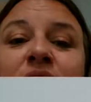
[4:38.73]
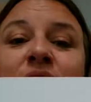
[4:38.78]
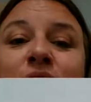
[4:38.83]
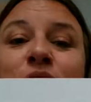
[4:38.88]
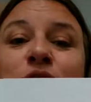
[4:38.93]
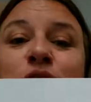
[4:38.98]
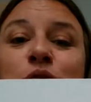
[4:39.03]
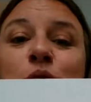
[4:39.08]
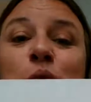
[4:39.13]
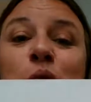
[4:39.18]

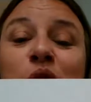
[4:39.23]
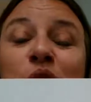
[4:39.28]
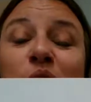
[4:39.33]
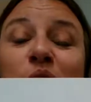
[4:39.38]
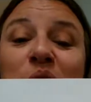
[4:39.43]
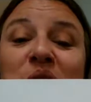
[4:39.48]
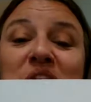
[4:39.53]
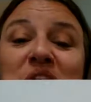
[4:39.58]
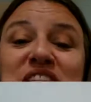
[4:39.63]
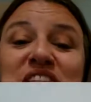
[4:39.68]
So we're
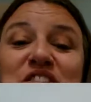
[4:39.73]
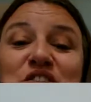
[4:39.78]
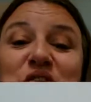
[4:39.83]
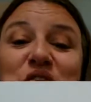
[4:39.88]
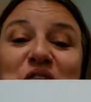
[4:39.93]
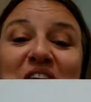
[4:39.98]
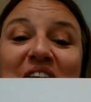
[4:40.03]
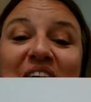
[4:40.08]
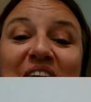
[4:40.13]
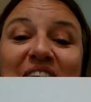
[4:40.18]
going to do
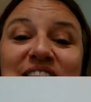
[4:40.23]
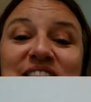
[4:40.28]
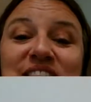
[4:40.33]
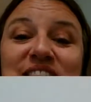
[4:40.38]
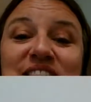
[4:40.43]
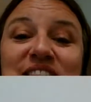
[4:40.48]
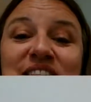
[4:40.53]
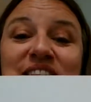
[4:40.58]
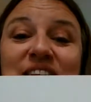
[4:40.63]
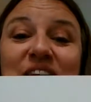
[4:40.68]
that,
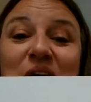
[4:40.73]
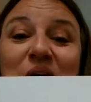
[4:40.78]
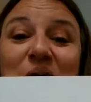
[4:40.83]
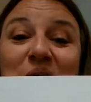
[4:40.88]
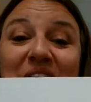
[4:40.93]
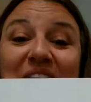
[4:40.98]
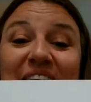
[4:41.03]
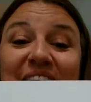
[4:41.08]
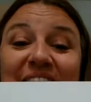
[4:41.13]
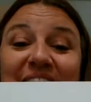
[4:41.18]

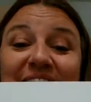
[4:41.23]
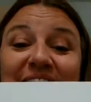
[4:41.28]
okay?